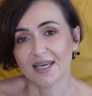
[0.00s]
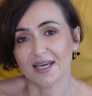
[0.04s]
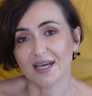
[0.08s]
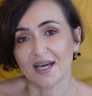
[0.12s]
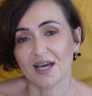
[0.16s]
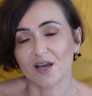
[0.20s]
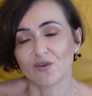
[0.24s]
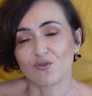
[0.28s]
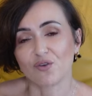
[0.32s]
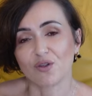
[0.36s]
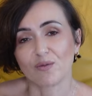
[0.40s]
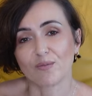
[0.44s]

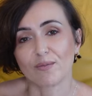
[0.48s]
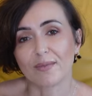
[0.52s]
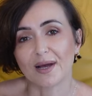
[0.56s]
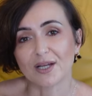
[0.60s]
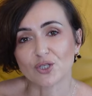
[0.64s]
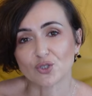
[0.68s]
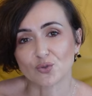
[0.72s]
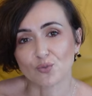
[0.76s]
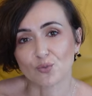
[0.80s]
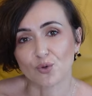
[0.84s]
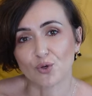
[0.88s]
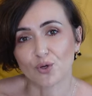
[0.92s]
I feel
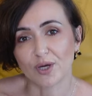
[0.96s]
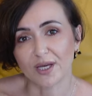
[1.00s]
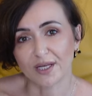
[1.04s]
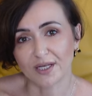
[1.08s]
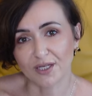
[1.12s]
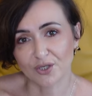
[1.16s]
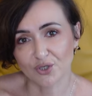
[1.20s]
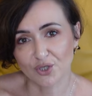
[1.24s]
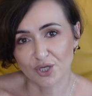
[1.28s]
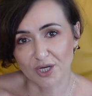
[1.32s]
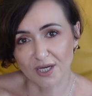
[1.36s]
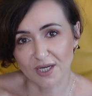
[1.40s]
much more
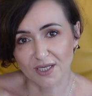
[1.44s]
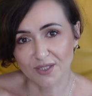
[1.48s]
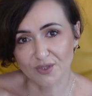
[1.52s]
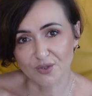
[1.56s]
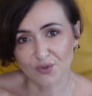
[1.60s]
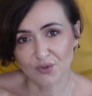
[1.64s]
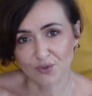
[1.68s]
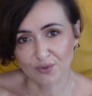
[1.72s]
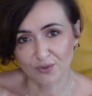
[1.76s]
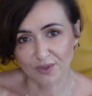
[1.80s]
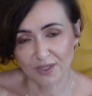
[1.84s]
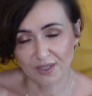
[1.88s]

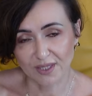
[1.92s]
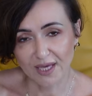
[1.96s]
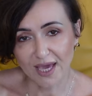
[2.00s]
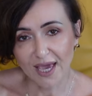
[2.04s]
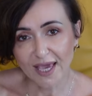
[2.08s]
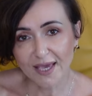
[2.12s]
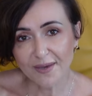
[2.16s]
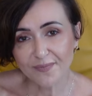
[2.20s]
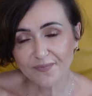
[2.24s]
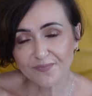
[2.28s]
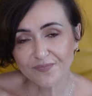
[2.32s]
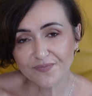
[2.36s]
energized through the
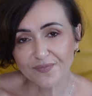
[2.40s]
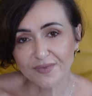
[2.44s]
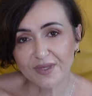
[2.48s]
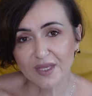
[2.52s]
day.